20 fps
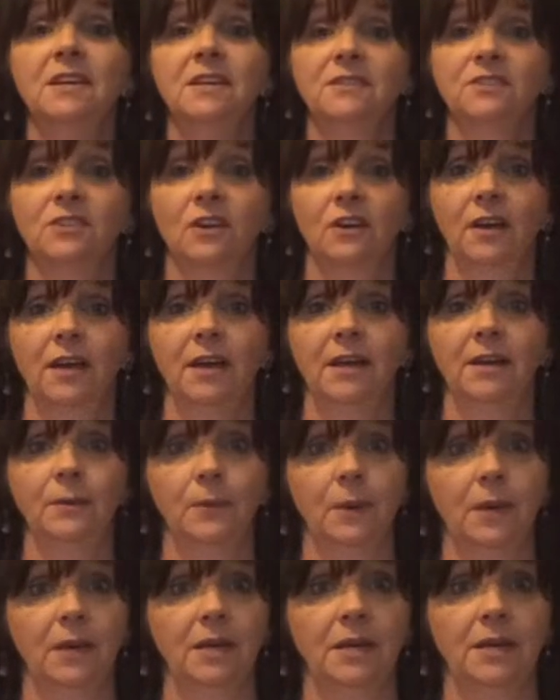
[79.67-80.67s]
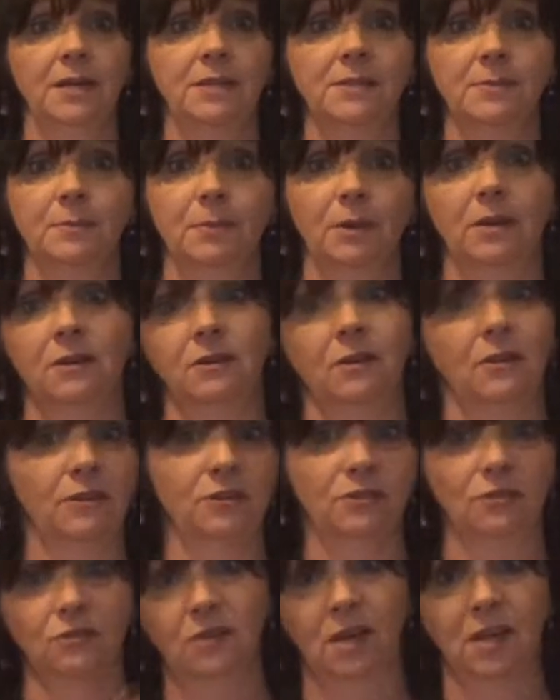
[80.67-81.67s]
so anyways, but not
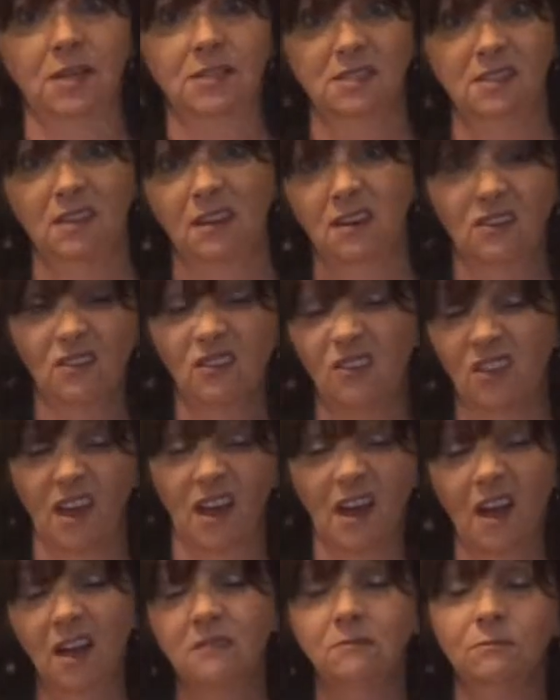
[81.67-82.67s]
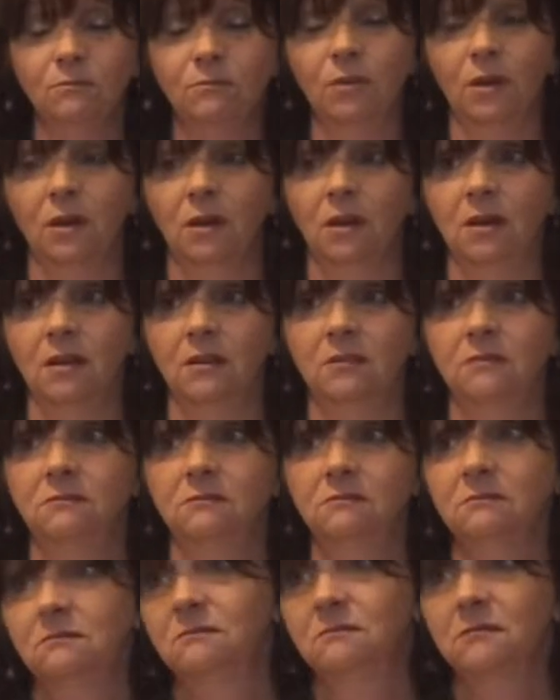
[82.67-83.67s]
that you guys need to know that, but
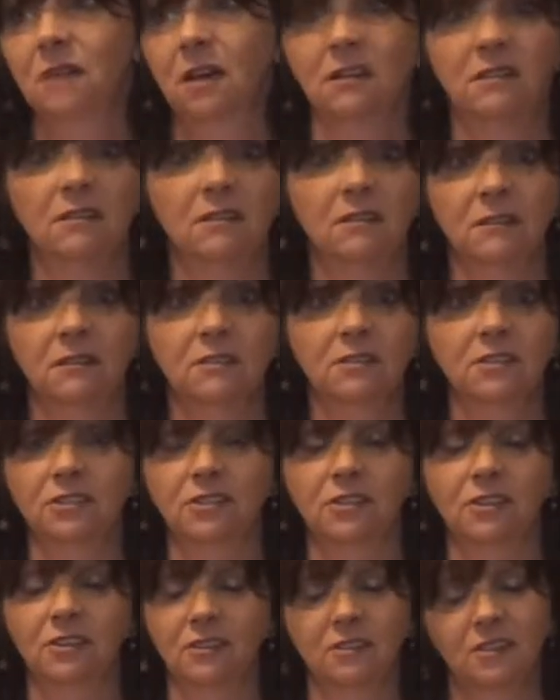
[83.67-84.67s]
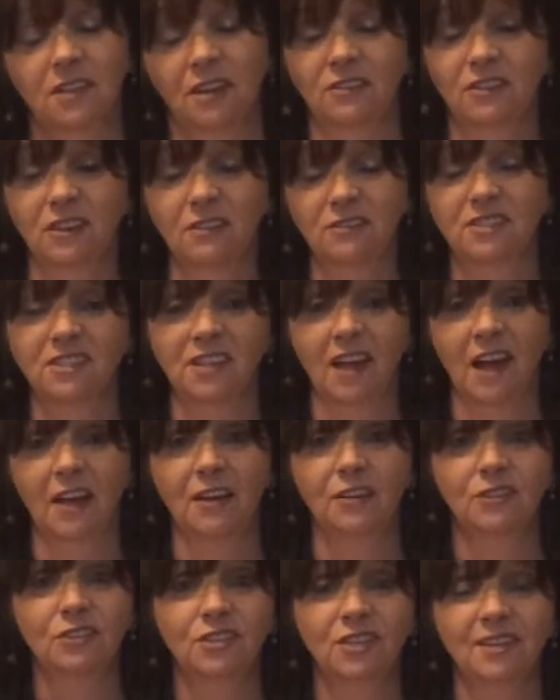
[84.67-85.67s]
I don't know. I just thought I'd tell you I was
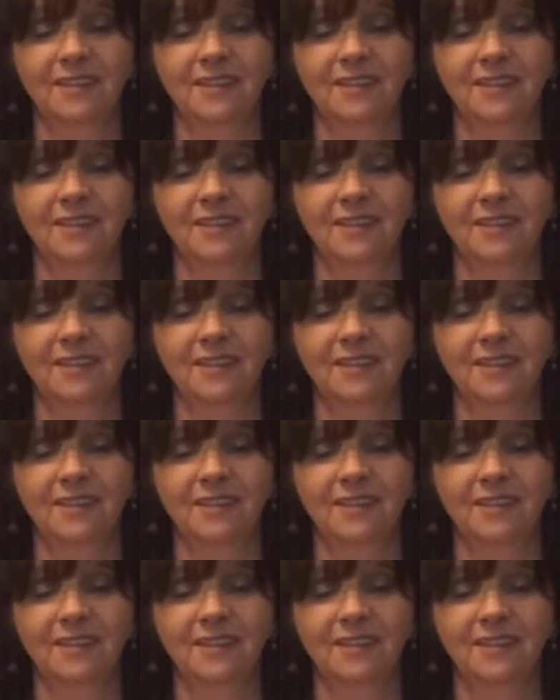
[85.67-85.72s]
tired.